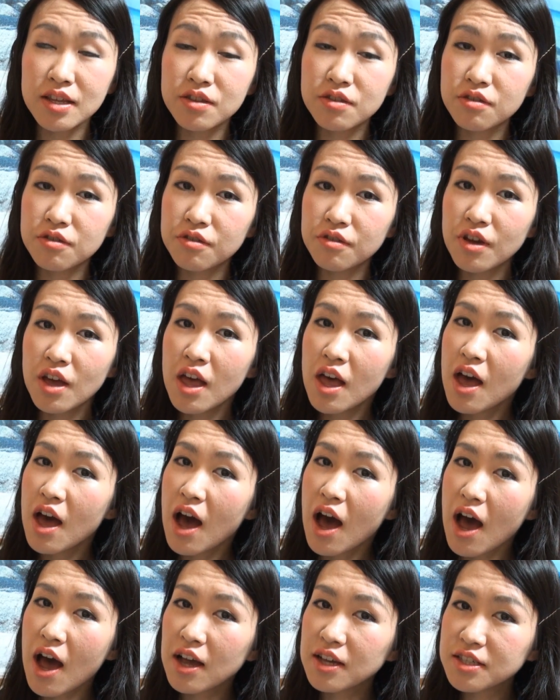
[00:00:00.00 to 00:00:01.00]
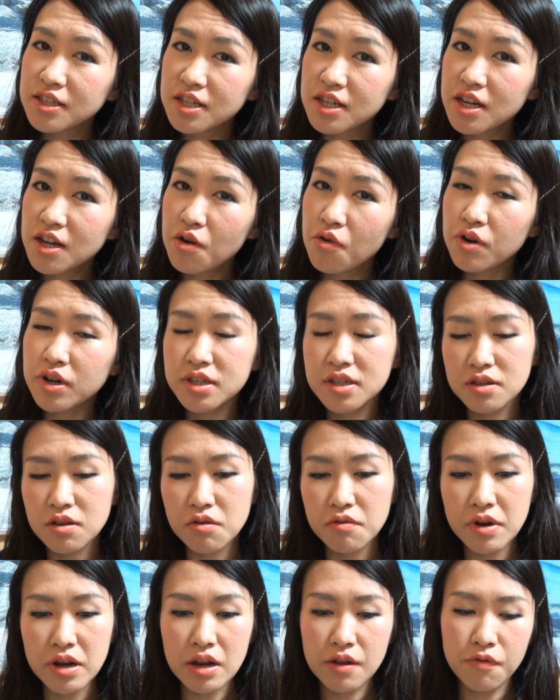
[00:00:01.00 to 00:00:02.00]
too ashy, or it's
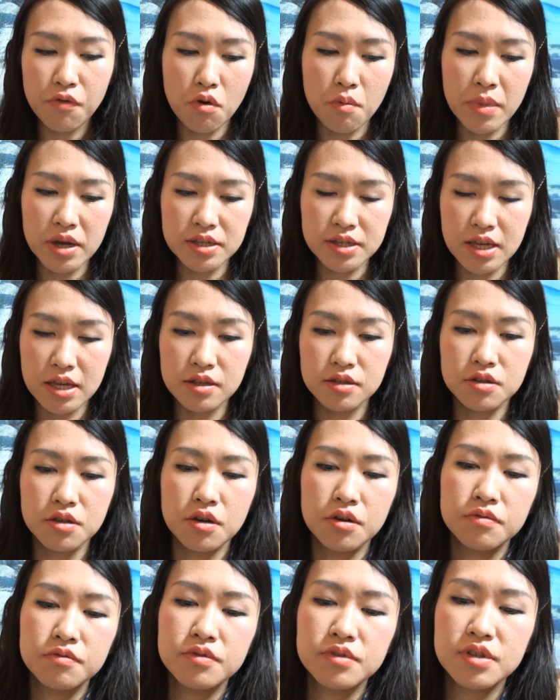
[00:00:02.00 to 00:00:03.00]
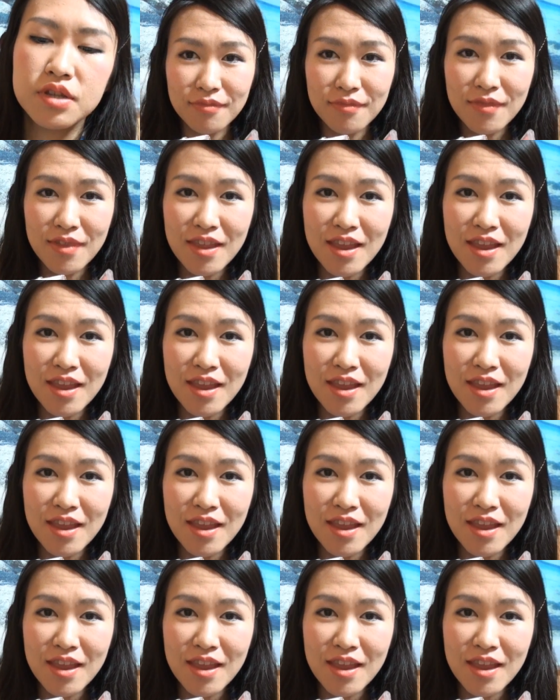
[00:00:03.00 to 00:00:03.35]
not really for my skin tones.